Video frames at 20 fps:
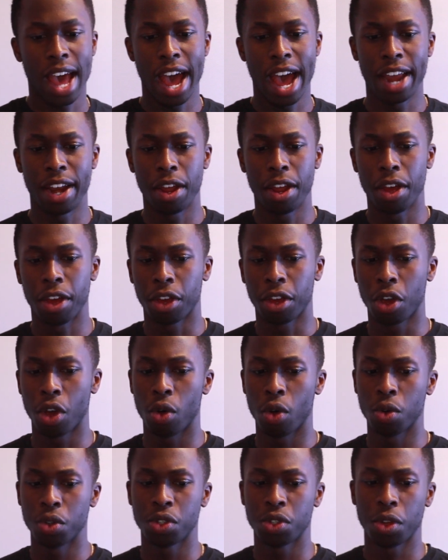And uh,
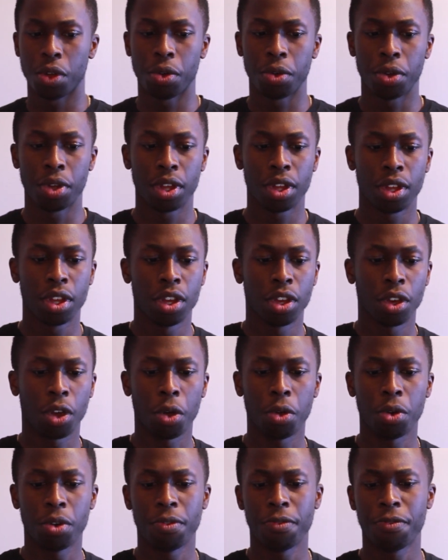also,
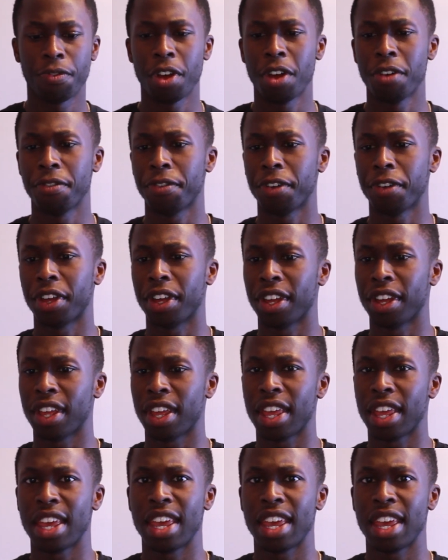going on further,